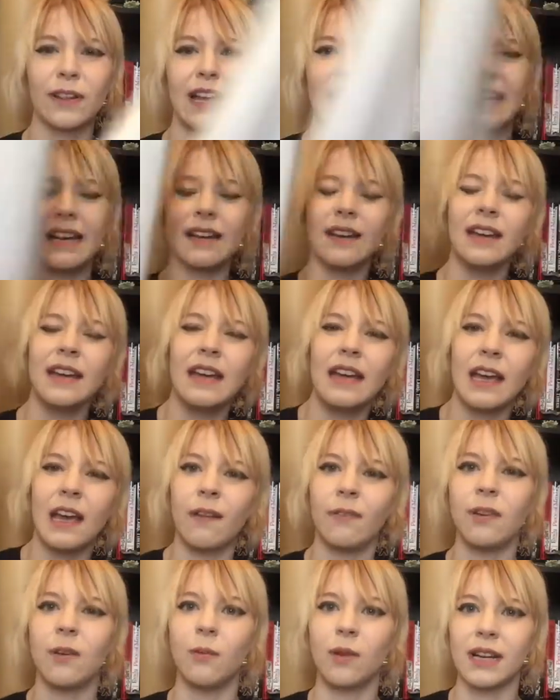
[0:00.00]
like
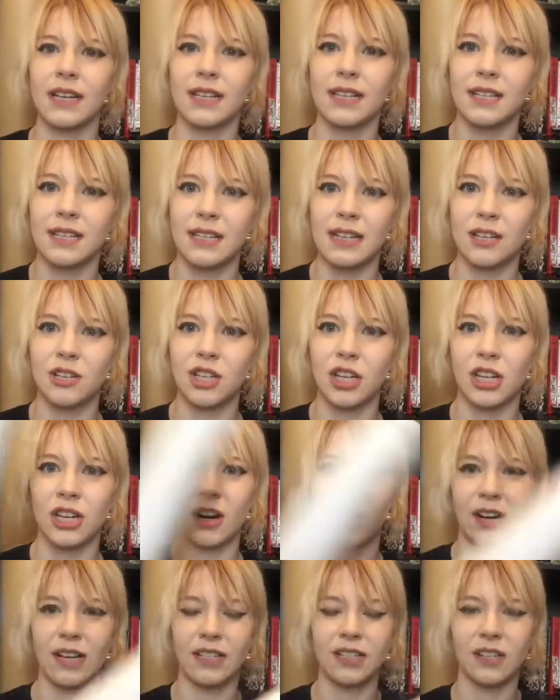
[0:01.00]
if you want to stitch it
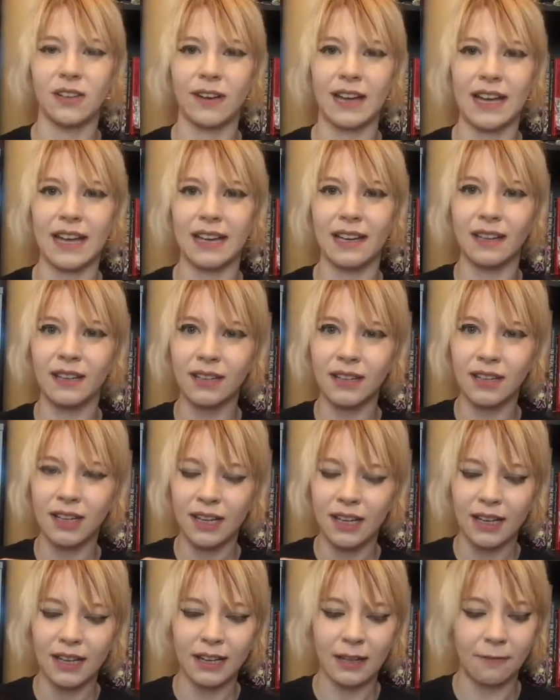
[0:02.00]
onto like
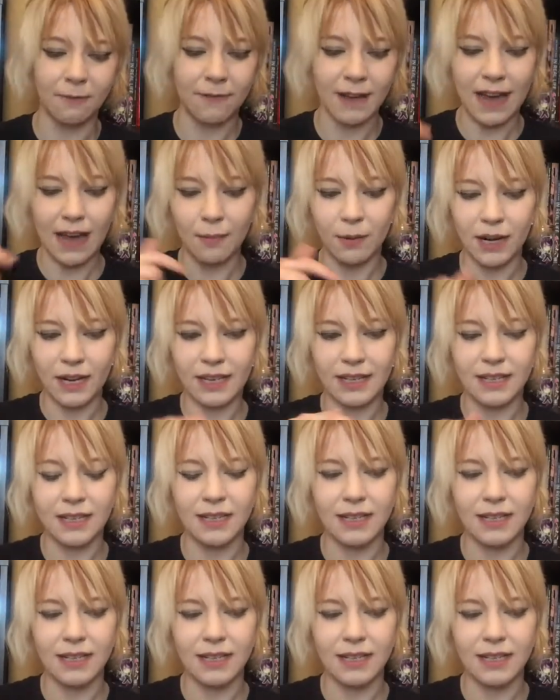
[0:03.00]
the fabric and